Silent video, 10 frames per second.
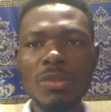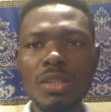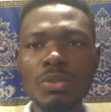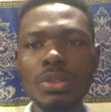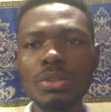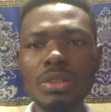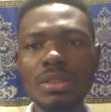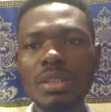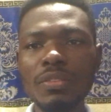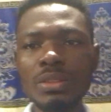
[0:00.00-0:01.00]
introduce
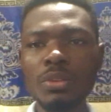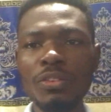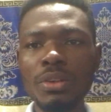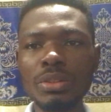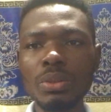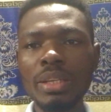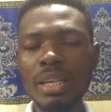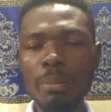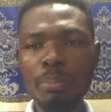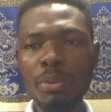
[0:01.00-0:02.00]
yourself into forex, you get
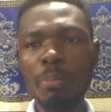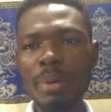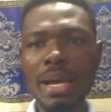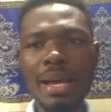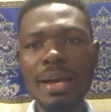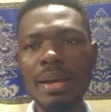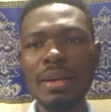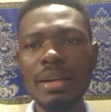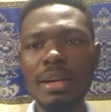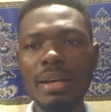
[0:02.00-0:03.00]
a proper
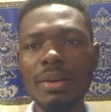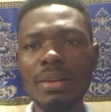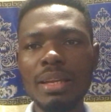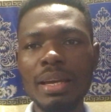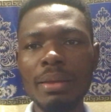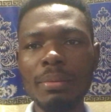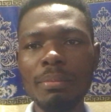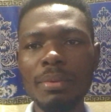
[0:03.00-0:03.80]
online